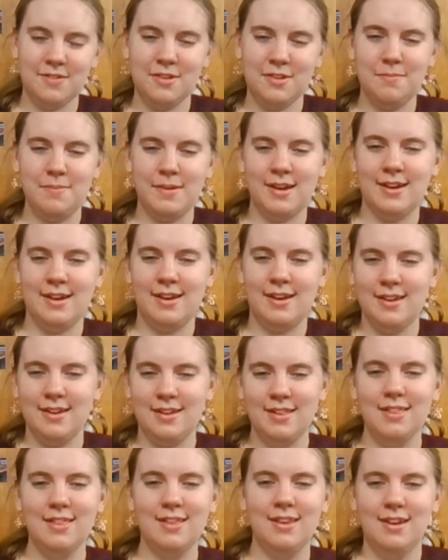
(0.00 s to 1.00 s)
goodbye.
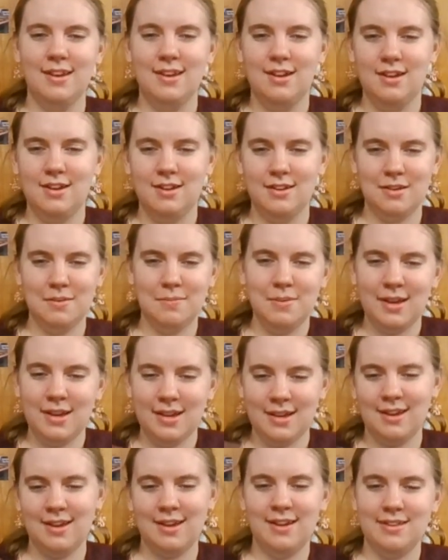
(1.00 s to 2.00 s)
Goodbye,
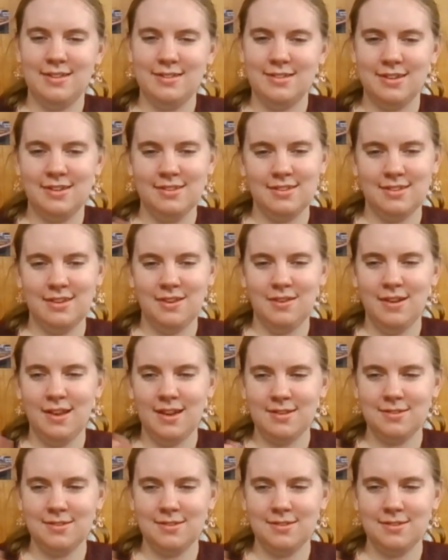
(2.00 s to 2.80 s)
guys. I'll see you next